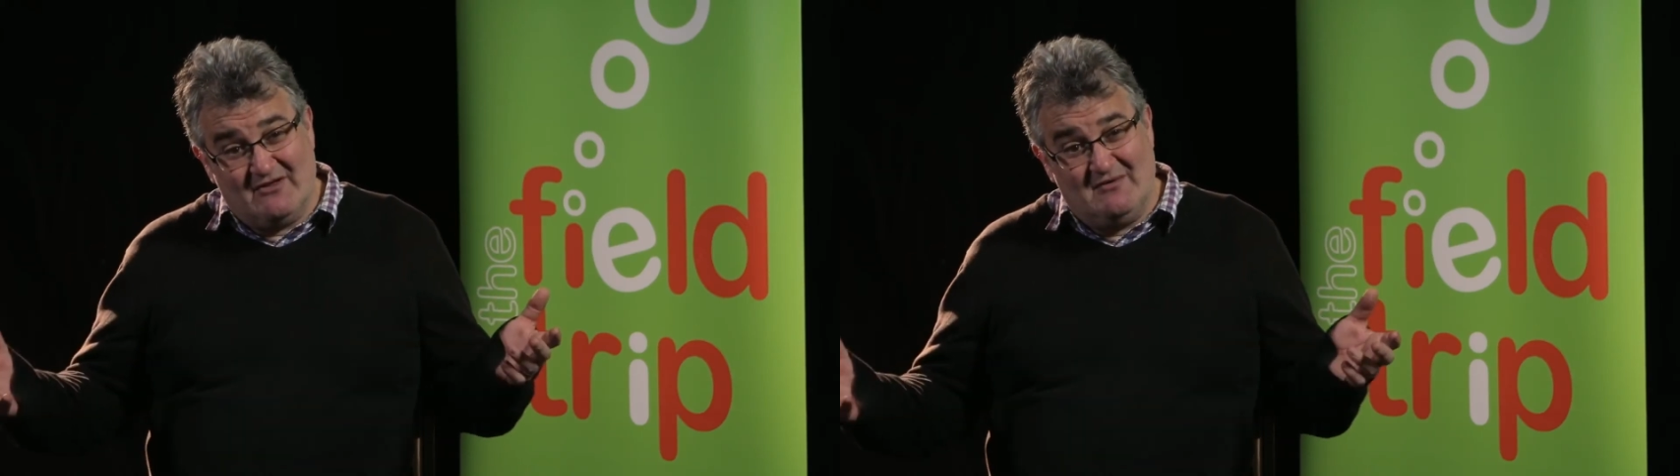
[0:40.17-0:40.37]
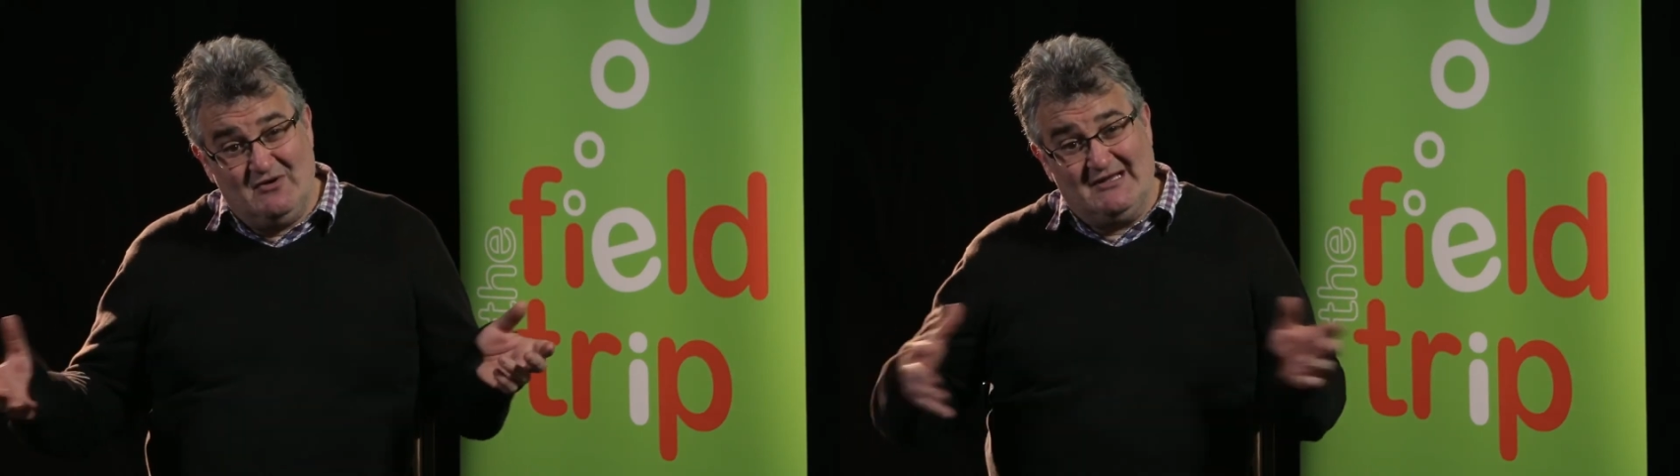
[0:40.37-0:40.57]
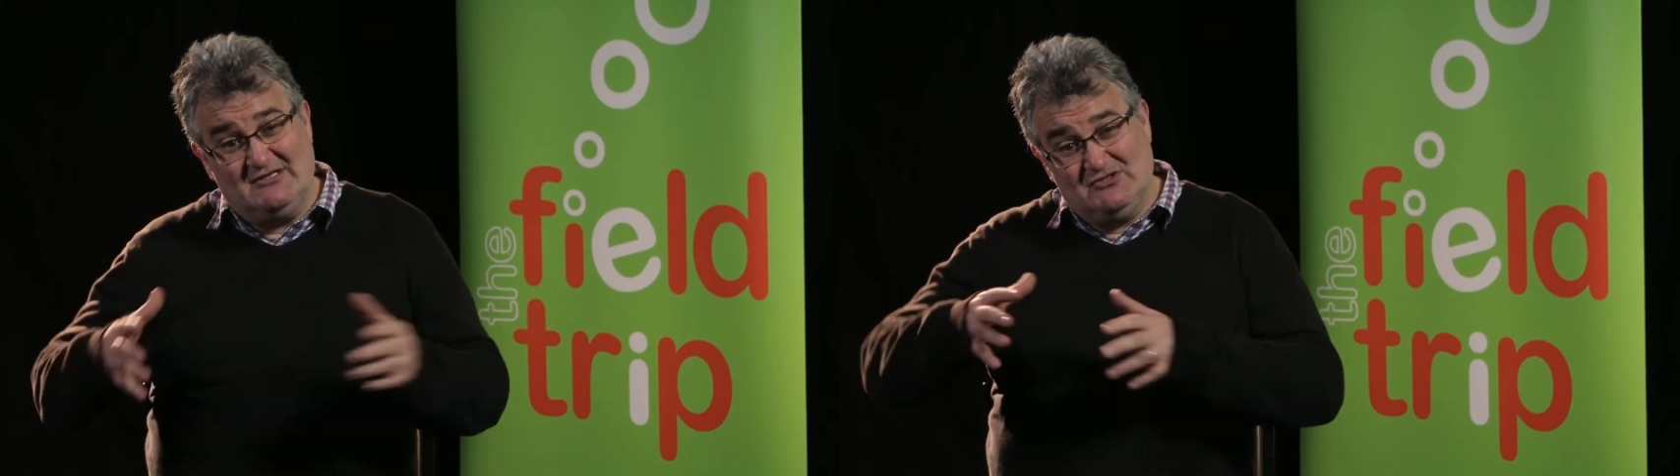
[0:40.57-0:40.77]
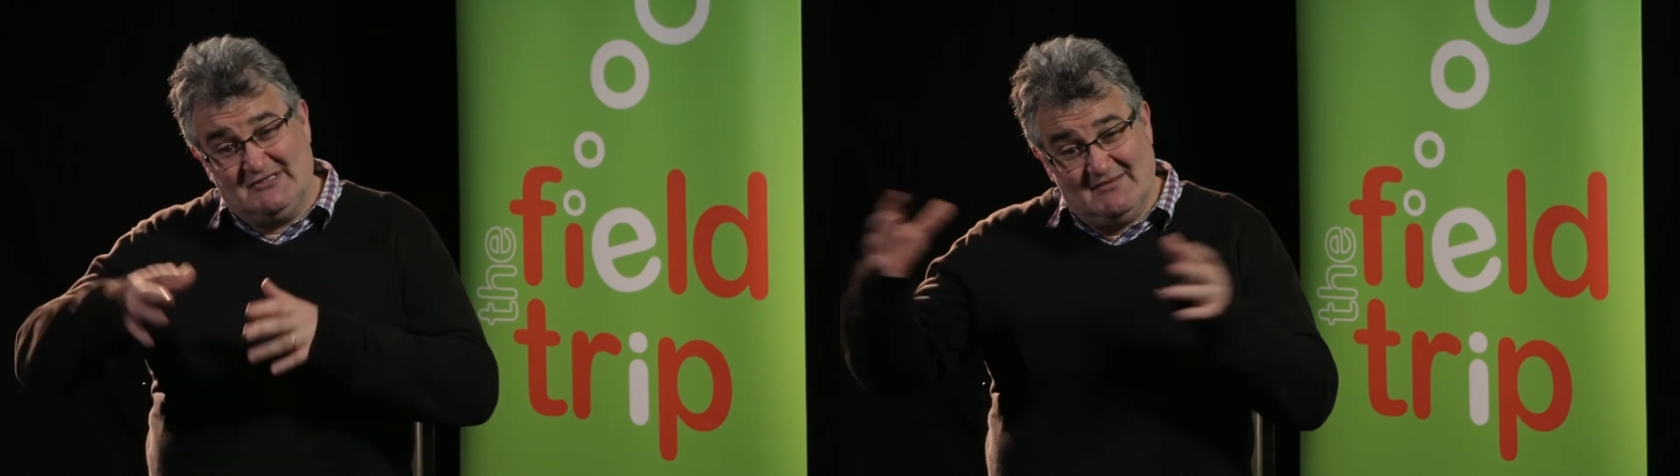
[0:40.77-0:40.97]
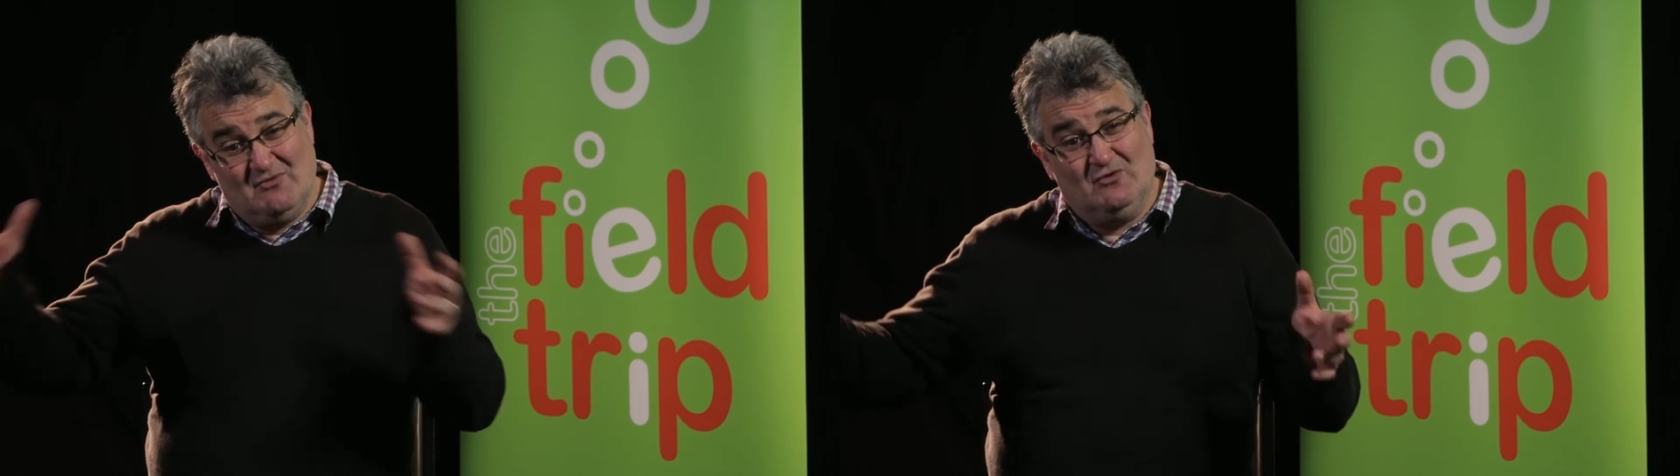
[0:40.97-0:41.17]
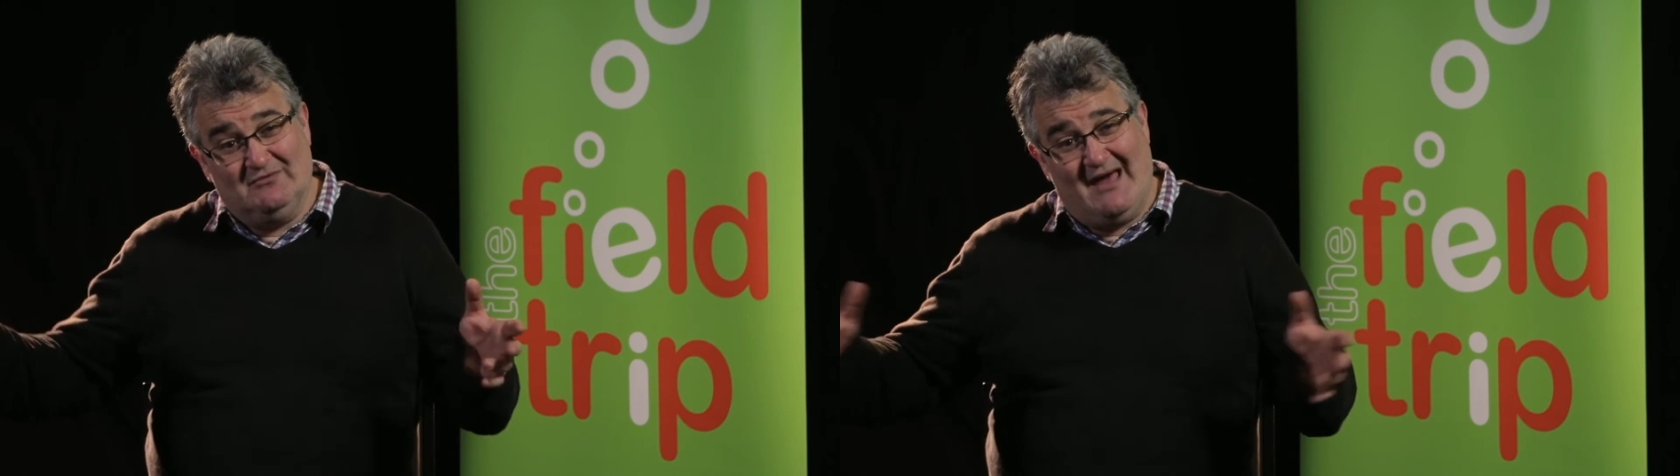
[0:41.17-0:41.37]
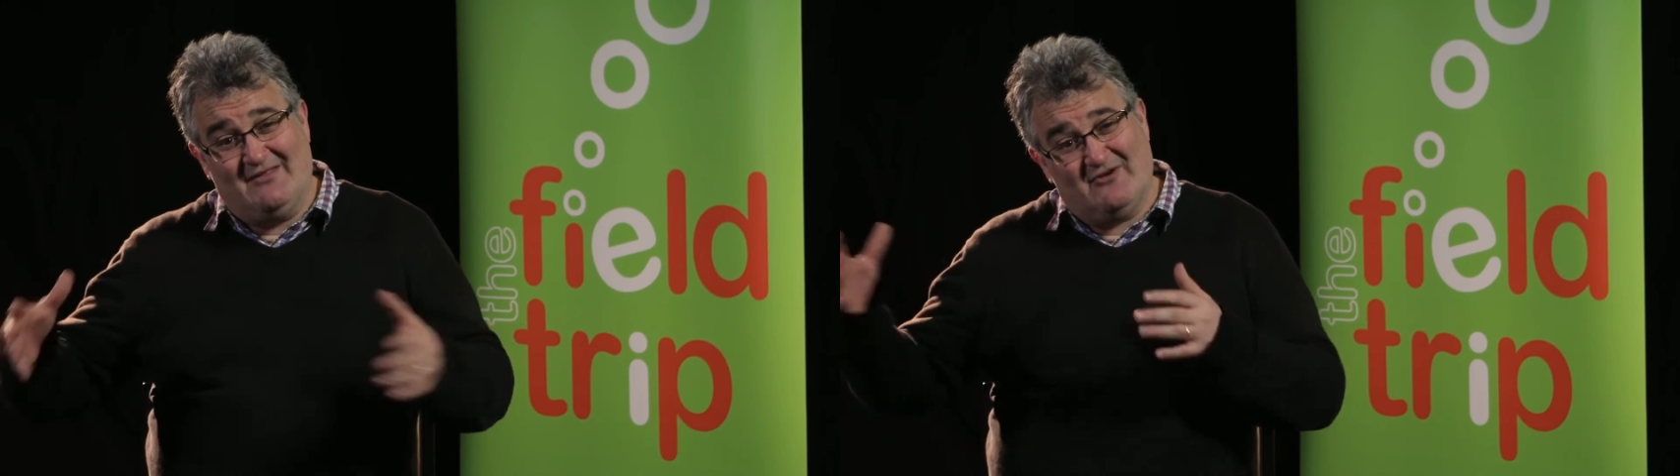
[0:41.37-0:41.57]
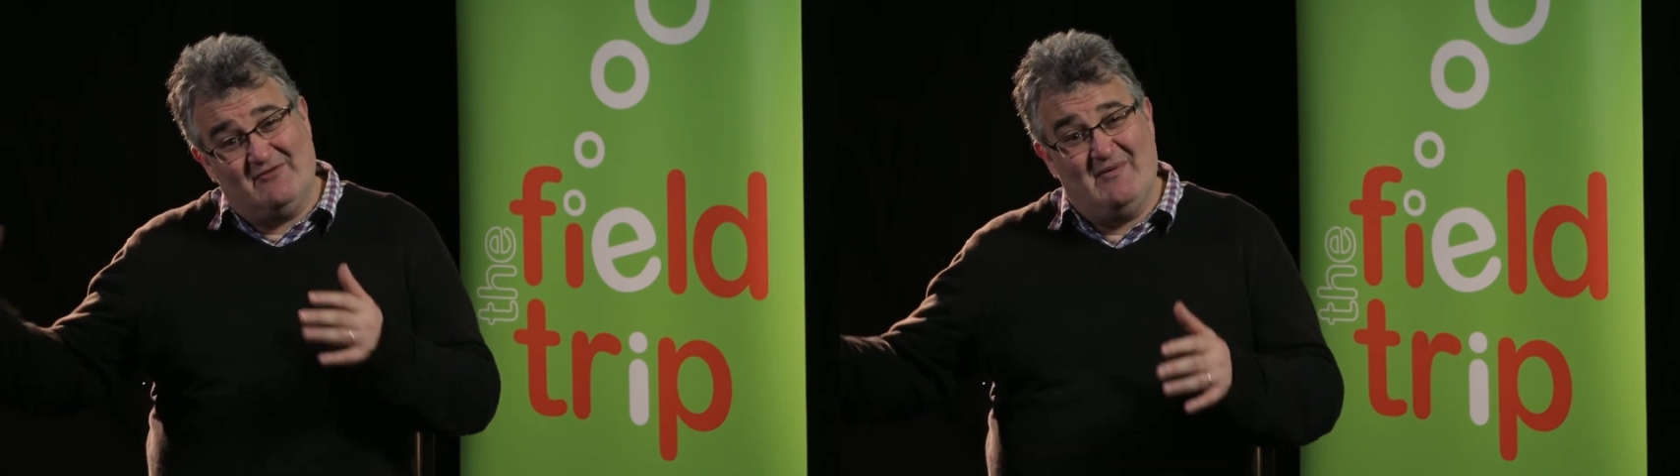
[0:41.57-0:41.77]
of the community because you see them all
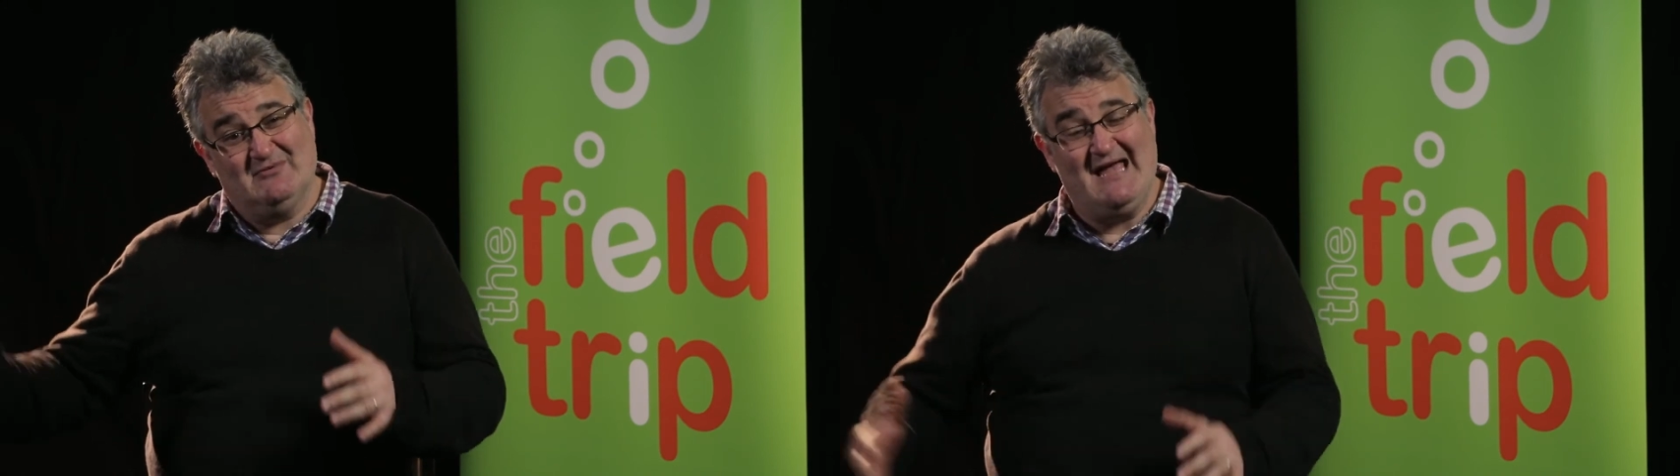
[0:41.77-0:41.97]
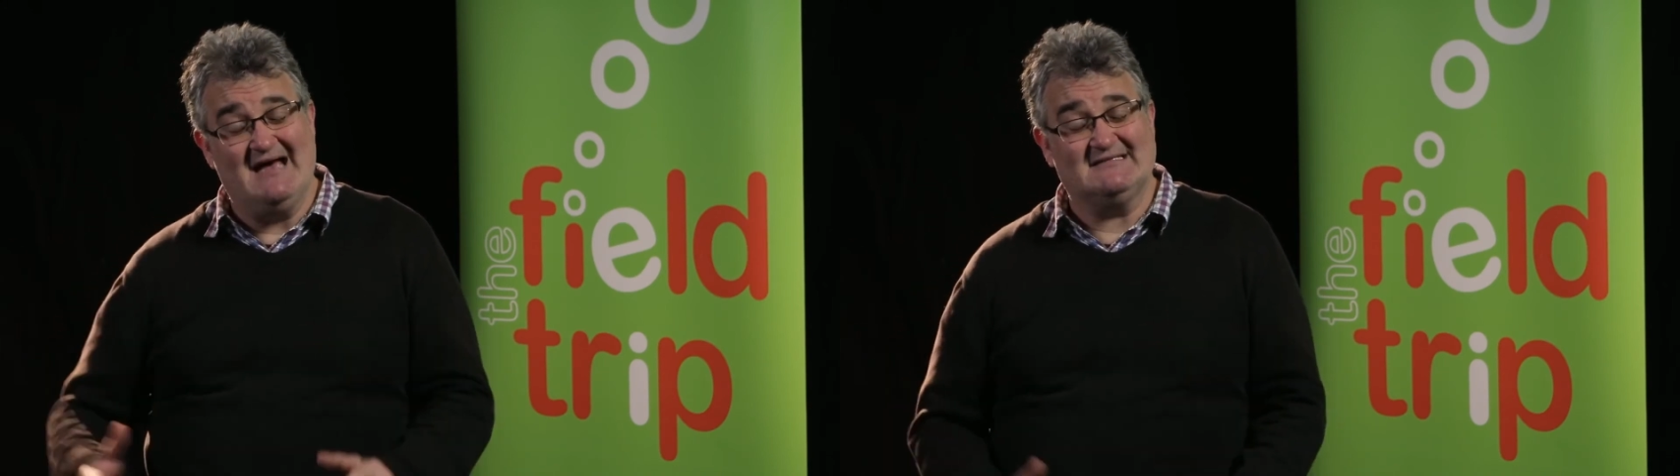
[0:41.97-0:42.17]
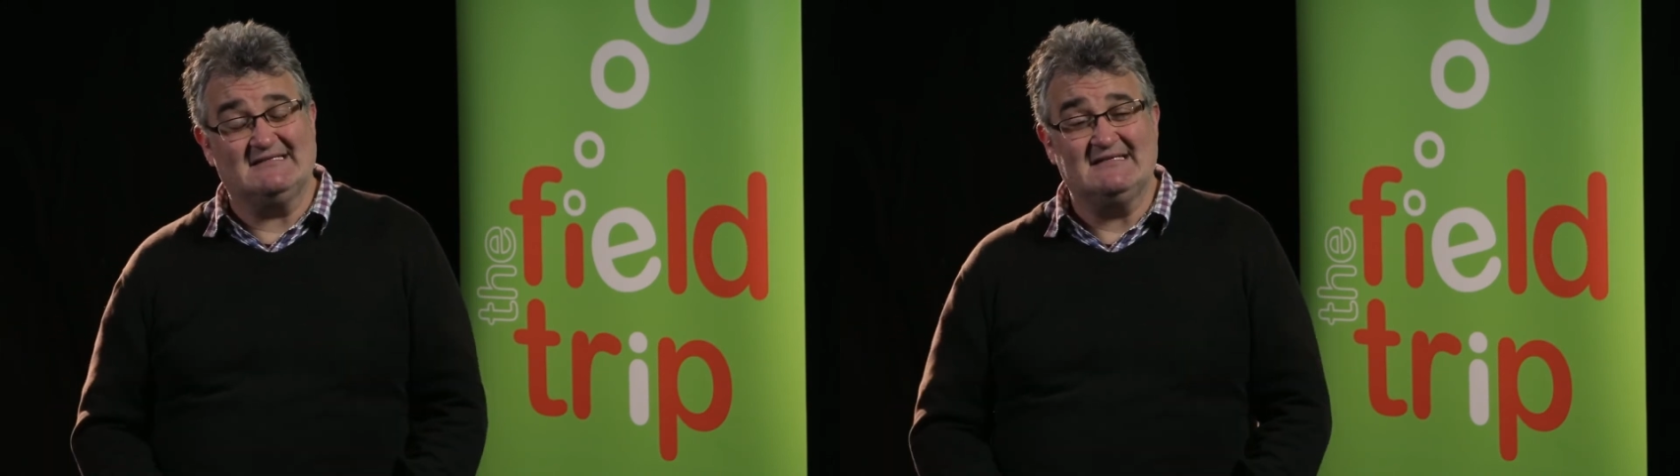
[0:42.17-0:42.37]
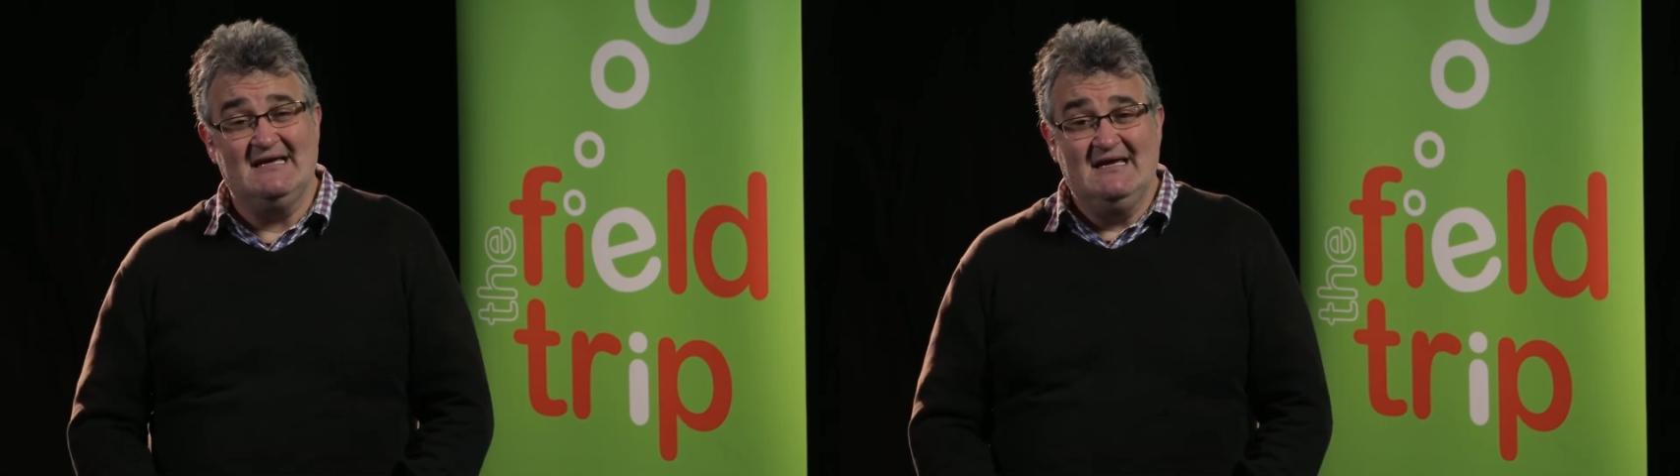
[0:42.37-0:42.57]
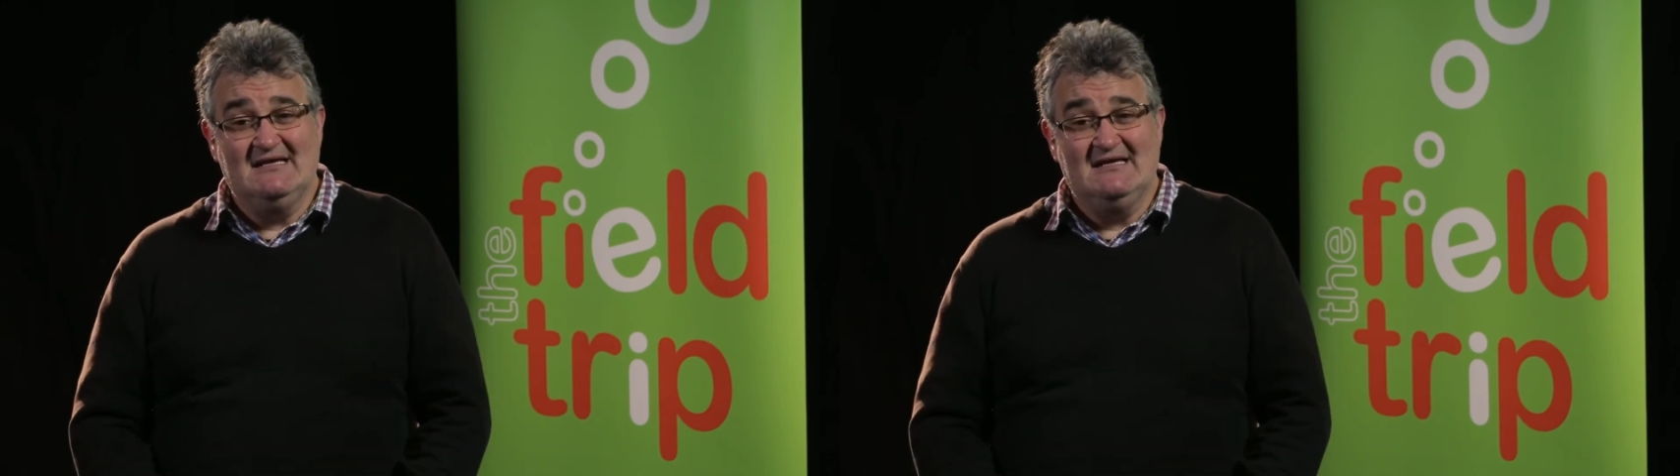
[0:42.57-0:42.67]
out the front of people's houses.